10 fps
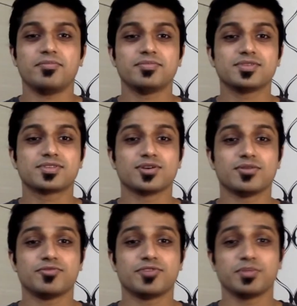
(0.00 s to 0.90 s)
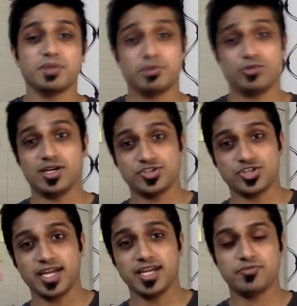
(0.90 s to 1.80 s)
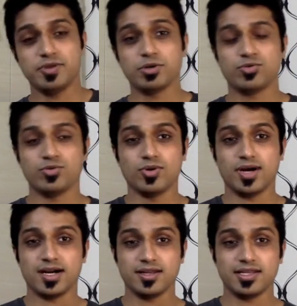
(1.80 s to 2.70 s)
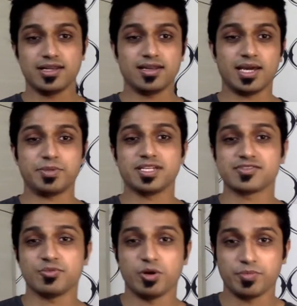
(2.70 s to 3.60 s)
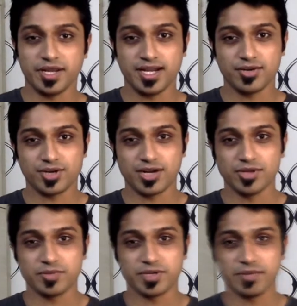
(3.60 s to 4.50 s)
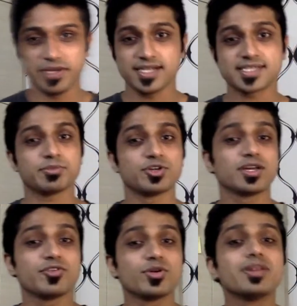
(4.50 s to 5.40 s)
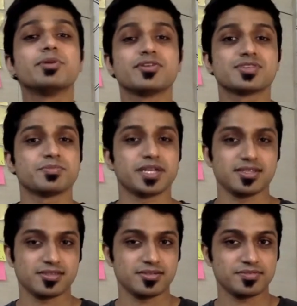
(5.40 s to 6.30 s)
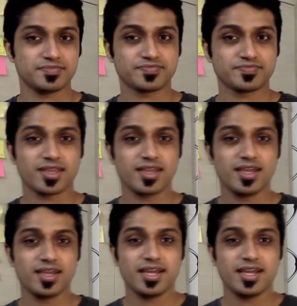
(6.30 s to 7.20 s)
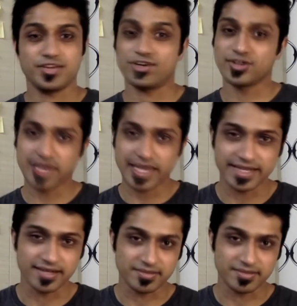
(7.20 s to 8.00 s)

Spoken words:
So for the people who are shy and people who are a little apprehensive about praying out loud in prayer meetings, I'm going to give you a little bit of surprise here. And you're not going to like it.